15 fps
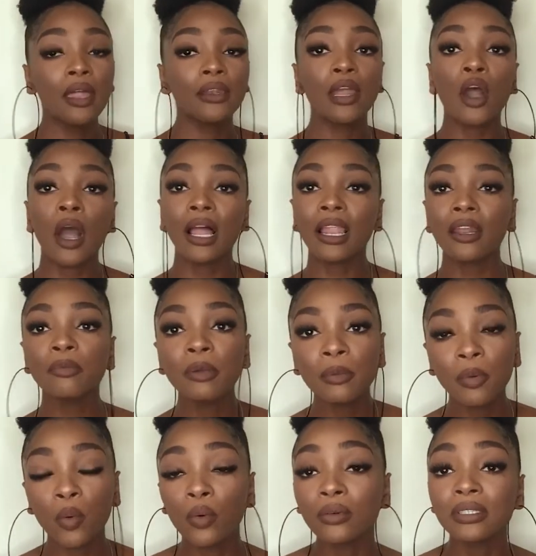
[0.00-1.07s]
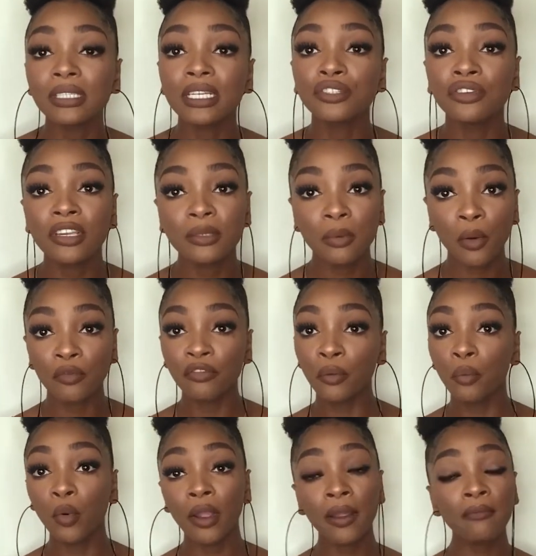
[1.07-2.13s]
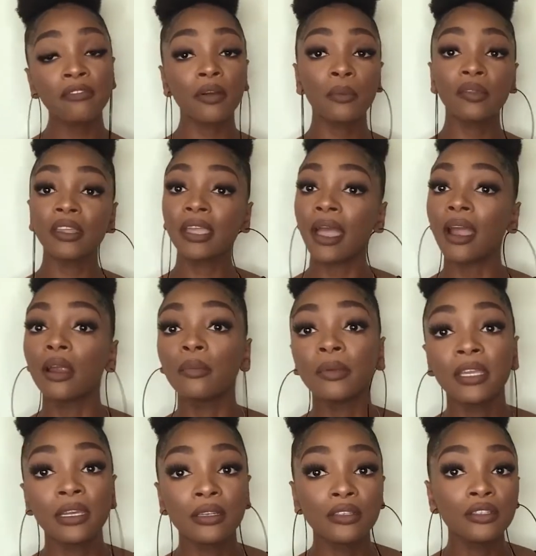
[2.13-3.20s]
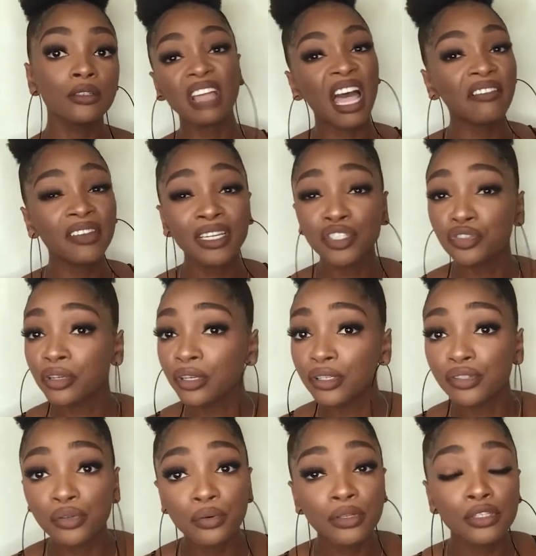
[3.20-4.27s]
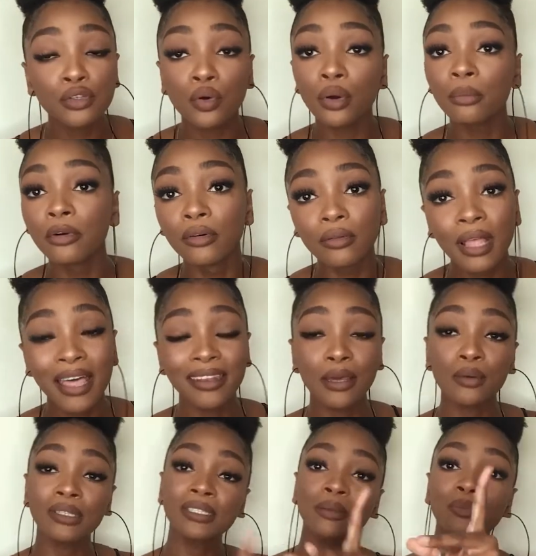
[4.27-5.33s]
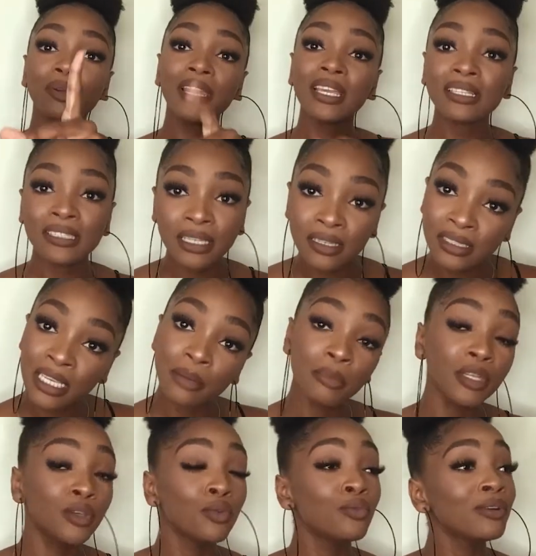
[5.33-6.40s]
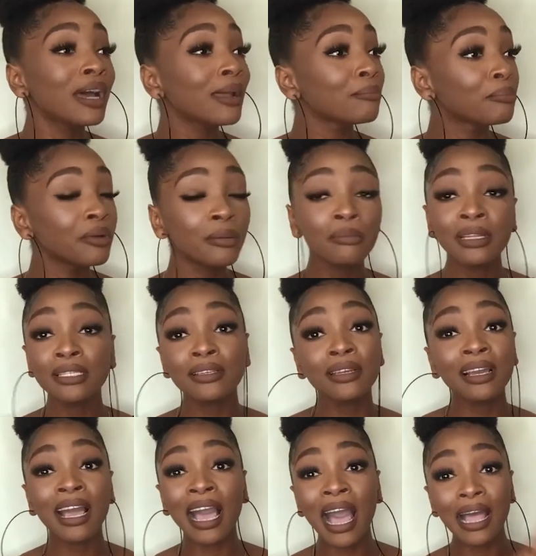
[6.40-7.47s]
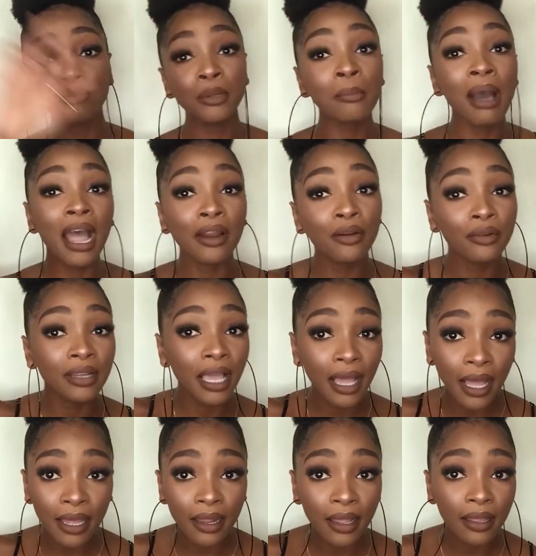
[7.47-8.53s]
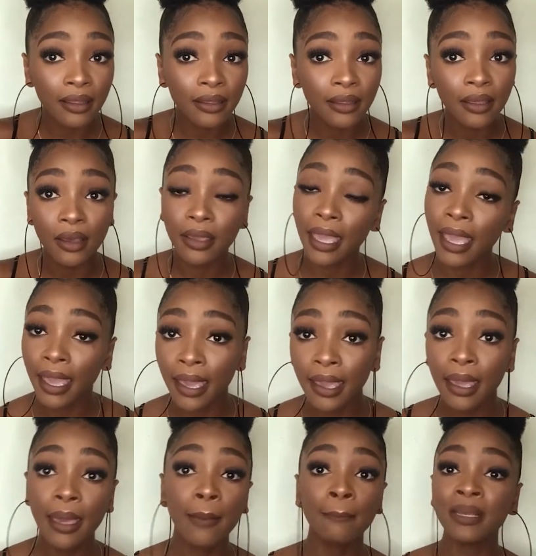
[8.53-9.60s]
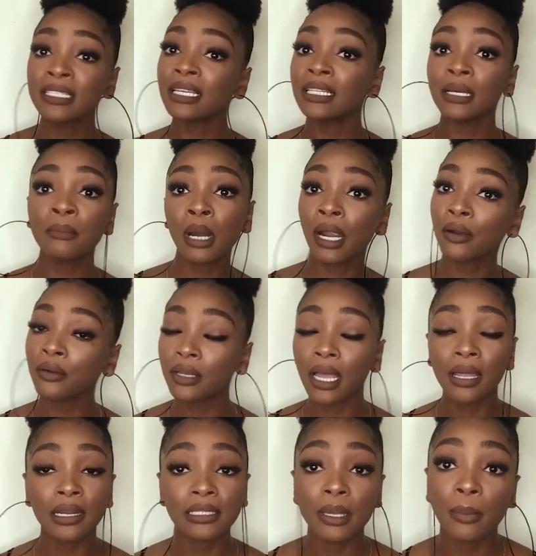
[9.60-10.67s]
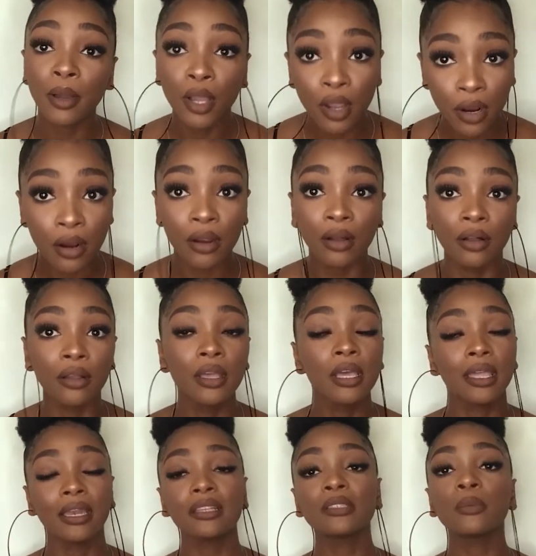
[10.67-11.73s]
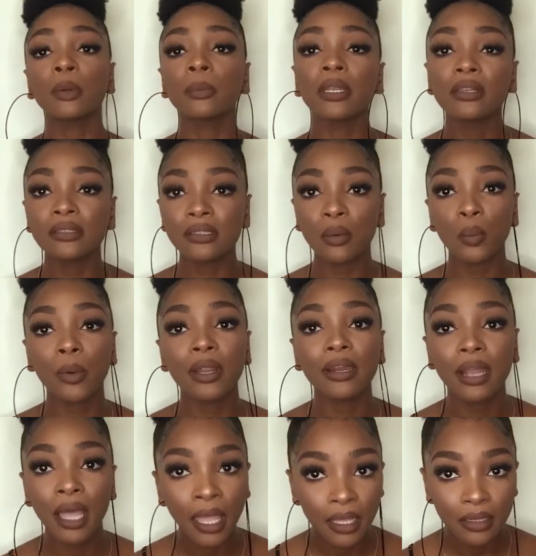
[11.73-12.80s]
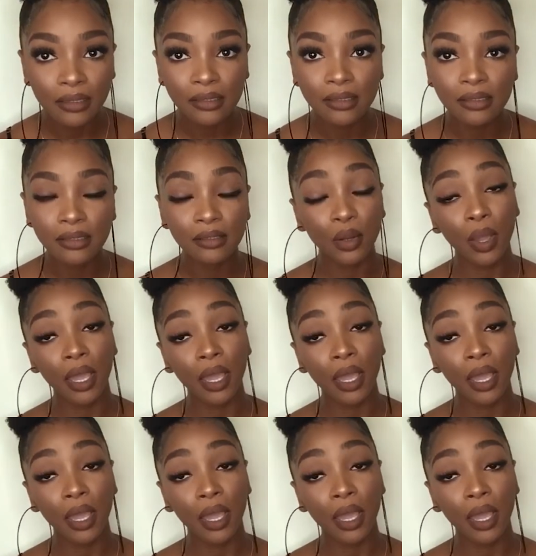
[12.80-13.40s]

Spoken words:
Now, a lot of people won't say drinks, but from where I'm from in the Caribbean, having a drink or two is normal. Now, it's the place that you take me. Do not bring me to the bar on the corner. Okay? Me's not a bar on the corner type of girl. You need to bring me to somewhere nice.